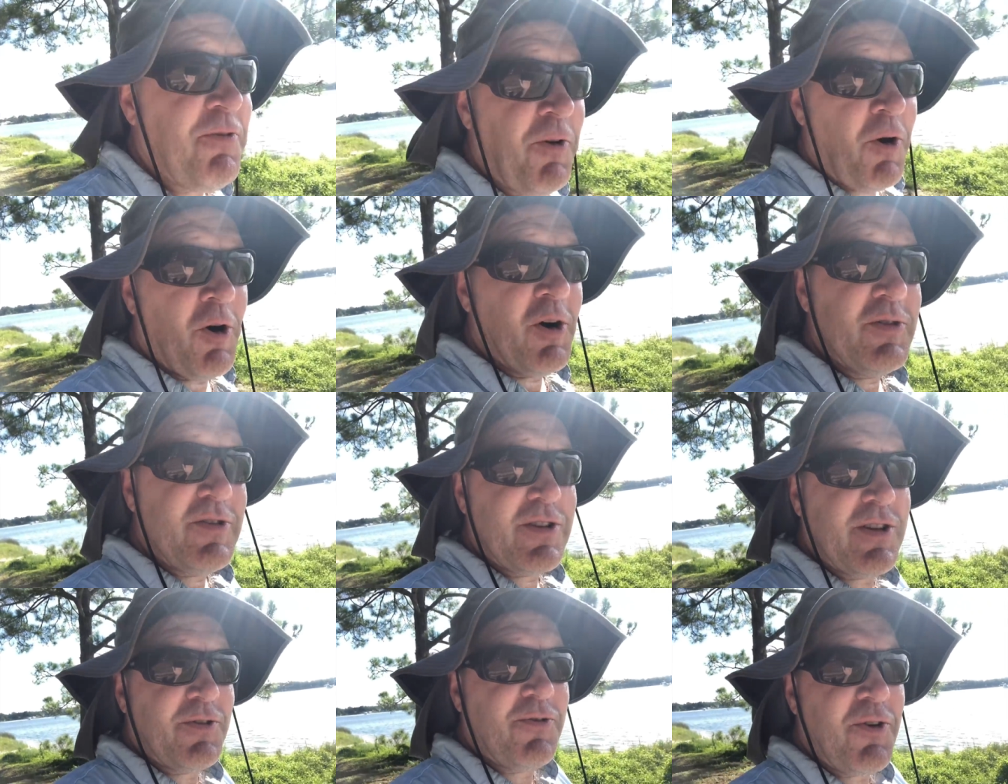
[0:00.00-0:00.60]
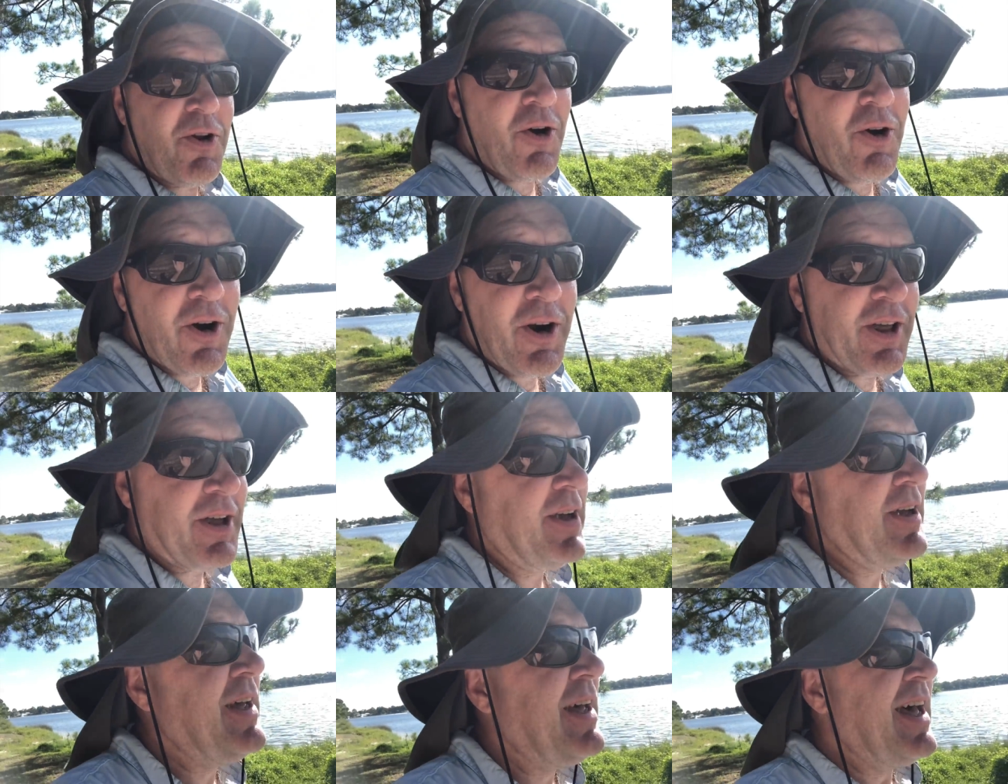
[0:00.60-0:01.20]
far is it to
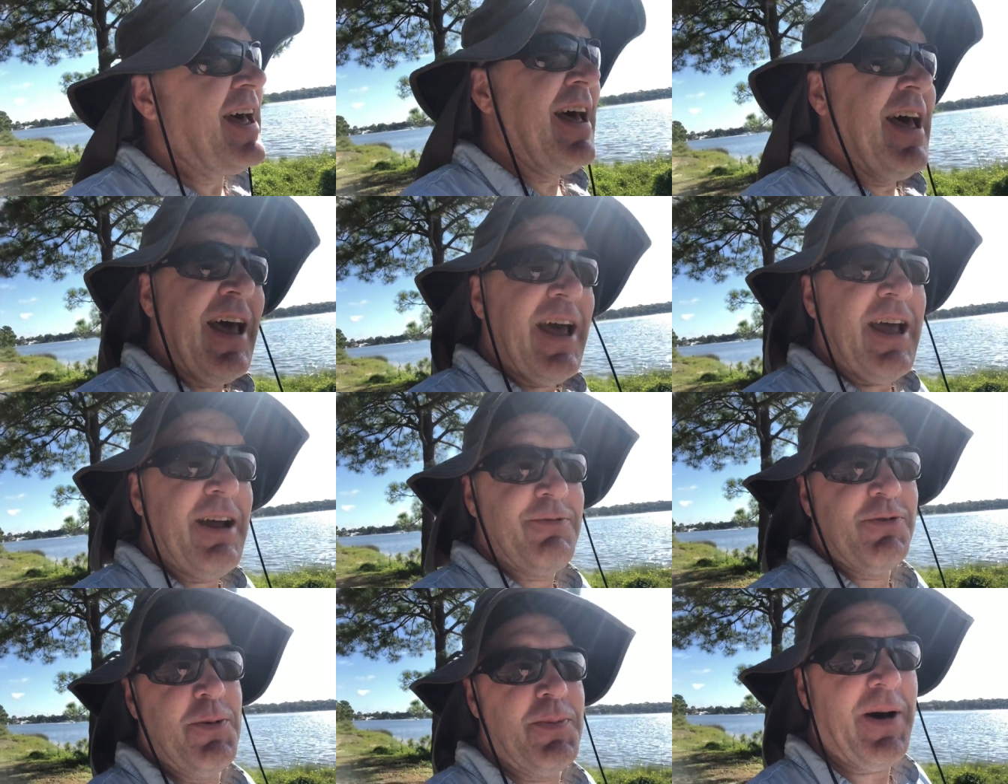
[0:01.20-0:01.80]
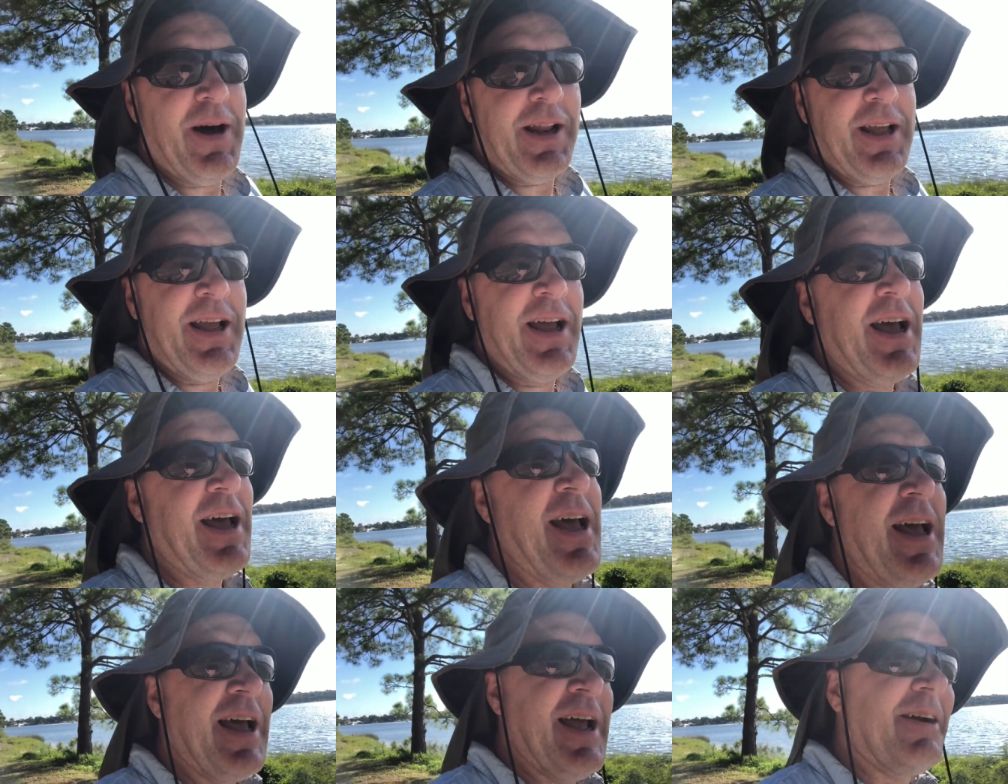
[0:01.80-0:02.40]
Florida? Everybody
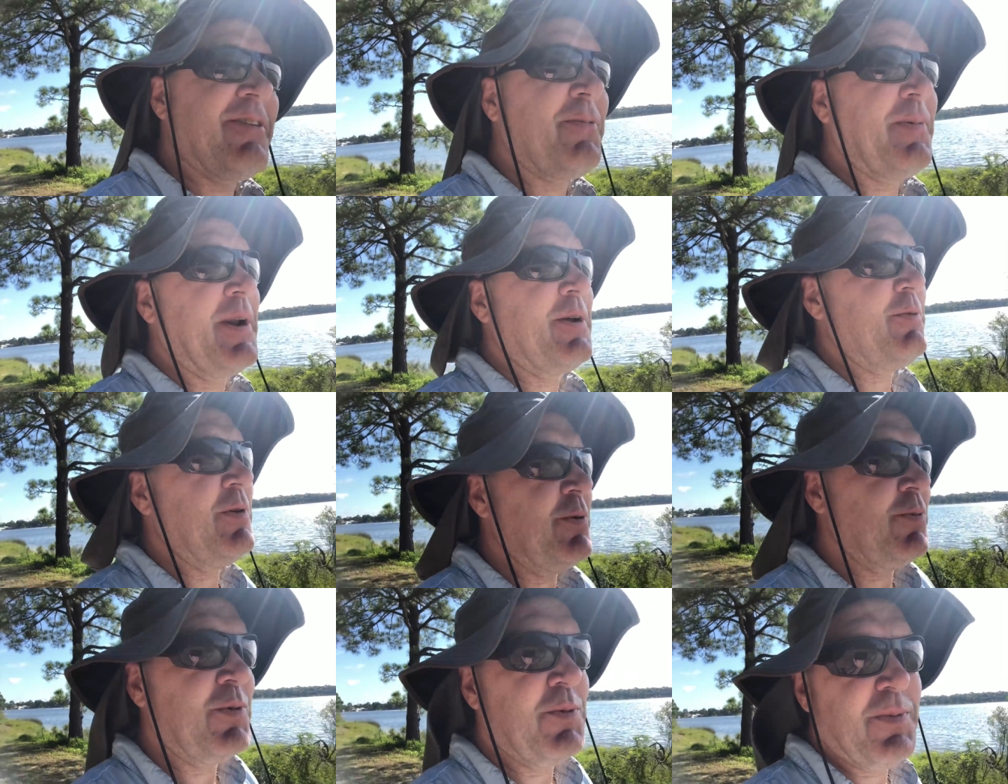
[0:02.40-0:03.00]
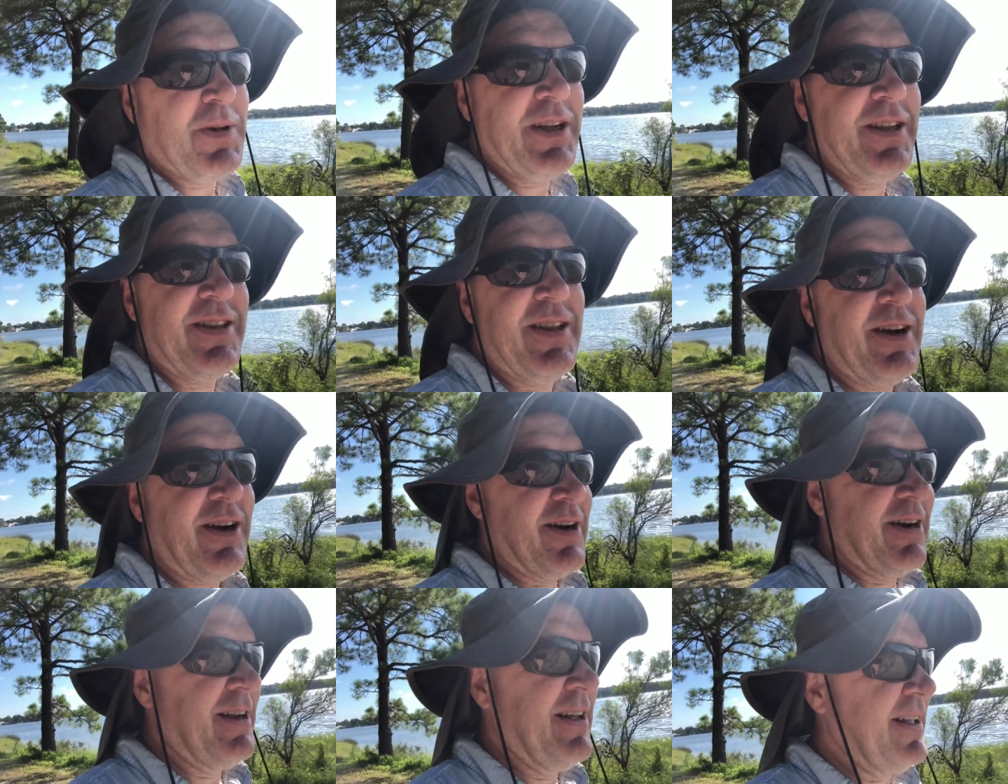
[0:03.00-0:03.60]
we would meet
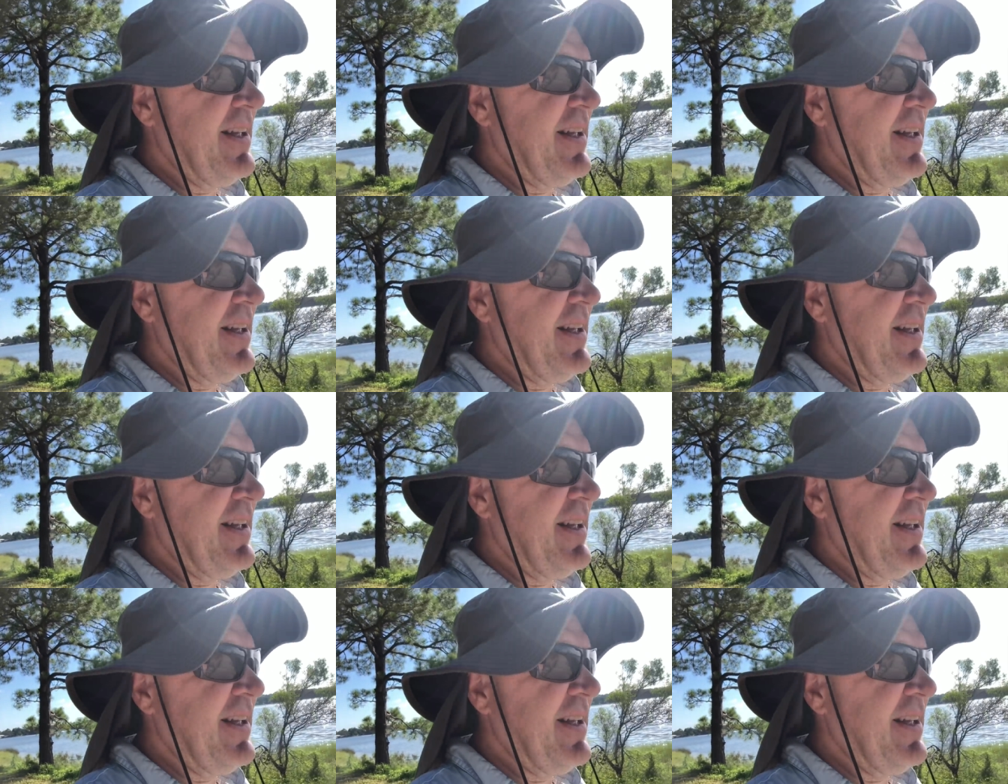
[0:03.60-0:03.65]
there,